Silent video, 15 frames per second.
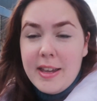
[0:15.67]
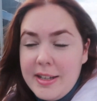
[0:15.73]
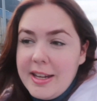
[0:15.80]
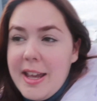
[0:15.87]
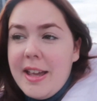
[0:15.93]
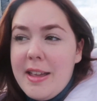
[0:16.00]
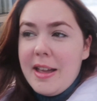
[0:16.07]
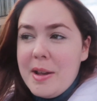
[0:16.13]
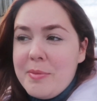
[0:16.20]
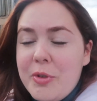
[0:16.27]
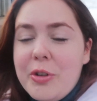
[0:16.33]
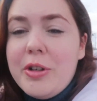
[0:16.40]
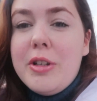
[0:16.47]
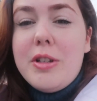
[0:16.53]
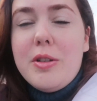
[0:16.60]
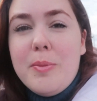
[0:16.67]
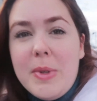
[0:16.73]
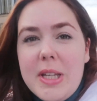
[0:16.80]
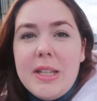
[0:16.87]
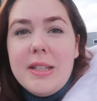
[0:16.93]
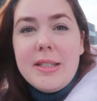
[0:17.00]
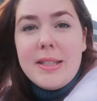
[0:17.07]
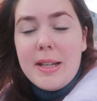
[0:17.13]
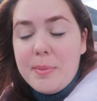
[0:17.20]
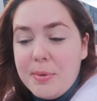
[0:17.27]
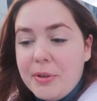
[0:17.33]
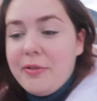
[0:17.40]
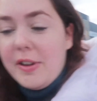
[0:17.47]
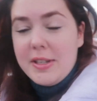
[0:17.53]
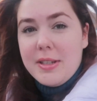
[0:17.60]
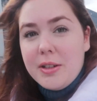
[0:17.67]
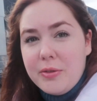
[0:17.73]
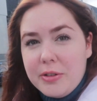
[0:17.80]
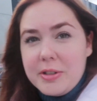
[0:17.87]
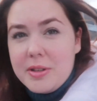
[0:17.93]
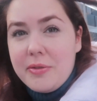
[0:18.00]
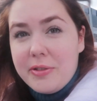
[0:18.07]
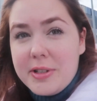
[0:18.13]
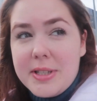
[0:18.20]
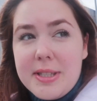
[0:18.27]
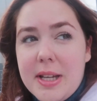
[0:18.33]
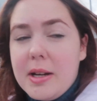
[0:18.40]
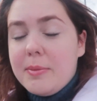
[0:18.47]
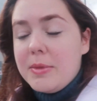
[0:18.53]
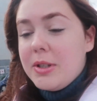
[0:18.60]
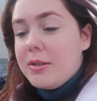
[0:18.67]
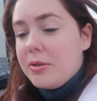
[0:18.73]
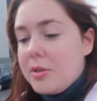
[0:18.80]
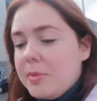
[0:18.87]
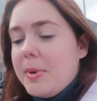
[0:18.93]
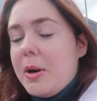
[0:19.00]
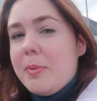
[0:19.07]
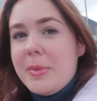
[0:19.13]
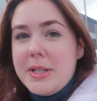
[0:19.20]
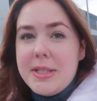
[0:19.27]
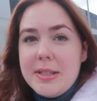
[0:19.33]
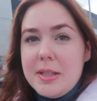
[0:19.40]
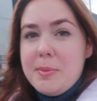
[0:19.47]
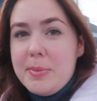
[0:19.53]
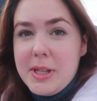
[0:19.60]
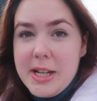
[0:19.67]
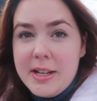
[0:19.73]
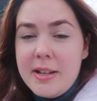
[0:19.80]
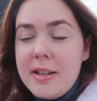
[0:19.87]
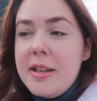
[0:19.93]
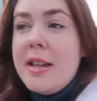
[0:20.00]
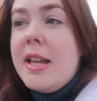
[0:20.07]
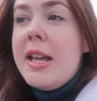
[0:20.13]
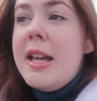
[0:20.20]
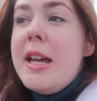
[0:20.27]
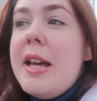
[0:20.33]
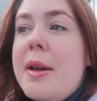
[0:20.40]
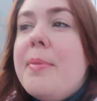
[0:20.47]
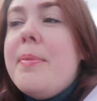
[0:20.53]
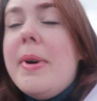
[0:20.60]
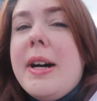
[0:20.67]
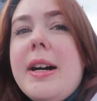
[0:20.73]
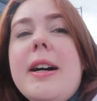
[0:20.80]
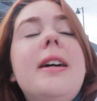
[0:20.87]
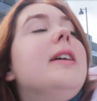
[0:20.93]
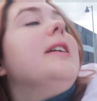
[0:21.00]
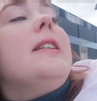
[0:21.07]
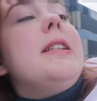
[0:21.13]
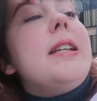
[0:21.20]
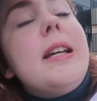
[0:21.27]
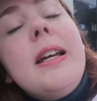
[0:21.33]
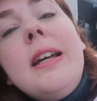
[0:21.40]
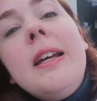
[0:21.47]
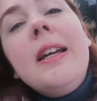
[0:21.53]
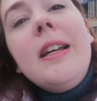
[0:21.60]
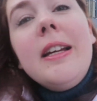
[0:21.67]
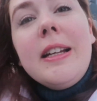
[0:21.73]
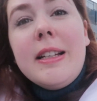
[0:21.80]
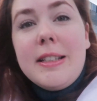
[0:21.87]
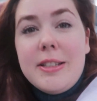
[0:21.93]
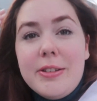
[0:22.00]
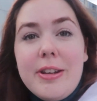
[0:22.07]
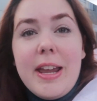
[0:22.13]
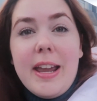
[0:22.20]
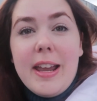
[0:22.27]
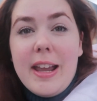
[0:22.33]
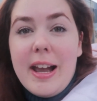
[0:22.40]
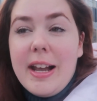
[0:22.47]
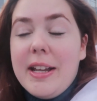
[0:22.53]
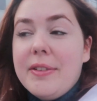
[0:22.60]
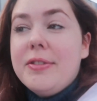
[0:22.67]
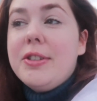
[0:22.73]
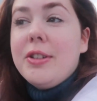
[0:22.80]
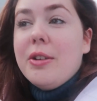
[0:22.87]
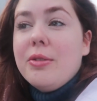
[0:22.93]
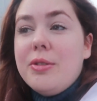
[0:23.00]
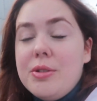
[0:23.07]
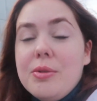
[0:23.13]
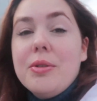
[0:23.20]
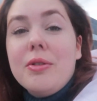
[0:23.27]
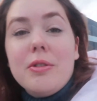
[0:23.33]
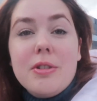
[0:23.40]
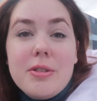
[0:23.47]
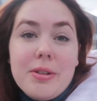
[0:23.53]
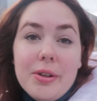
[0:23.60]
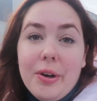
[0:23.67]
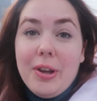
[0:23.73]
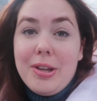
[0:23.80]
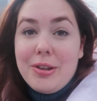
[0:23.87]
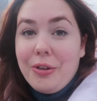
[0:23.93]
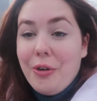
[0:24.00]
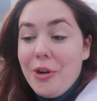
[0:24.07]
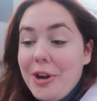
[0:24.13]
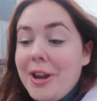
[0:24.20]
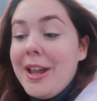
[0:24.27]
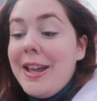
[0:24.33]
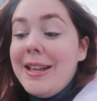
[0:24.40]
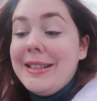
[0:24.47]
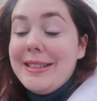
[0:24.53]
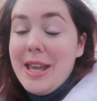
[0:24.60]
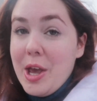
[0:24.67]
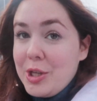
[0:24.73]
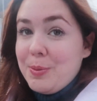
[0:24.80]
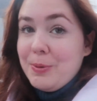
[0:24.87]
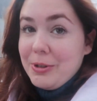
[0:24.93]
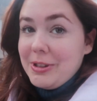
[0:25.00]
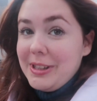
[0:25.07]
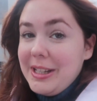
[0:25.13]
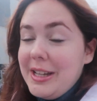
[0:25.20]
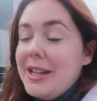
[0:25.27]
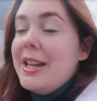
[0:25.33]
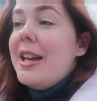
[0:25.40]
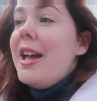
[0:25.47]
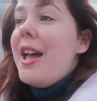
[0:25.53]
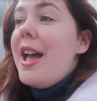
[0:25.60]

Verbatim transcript: And yeah, I'm going to meet a professor for the first time to talk about my study plan, but today I have to go to a grocery store desperately,